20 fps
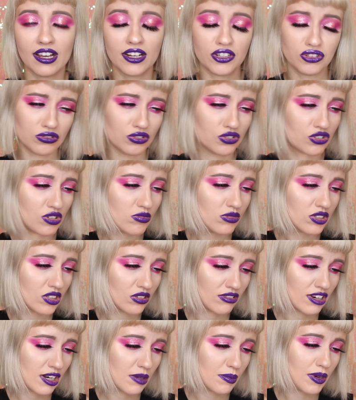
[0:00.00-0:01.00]
Actually, the shimmers are
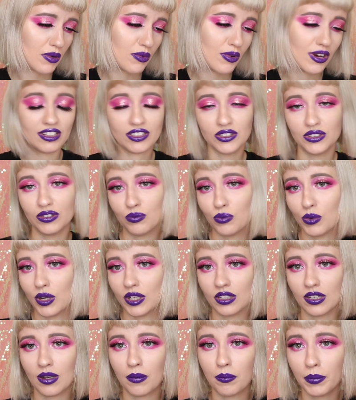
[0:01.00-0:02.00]
great, but well, it
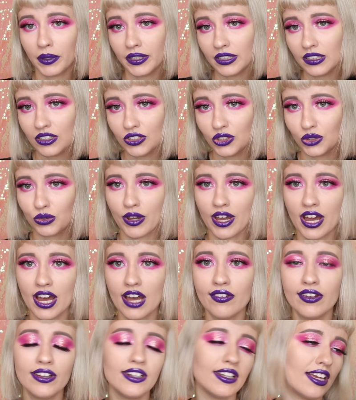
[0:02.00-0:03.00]
went in a bundle, so I
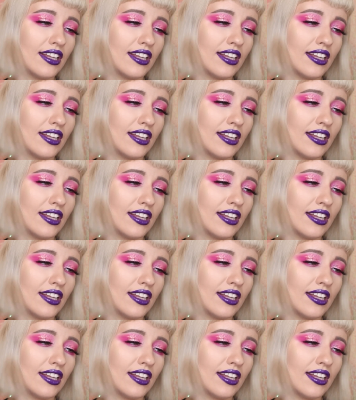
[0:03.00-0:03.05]
have it.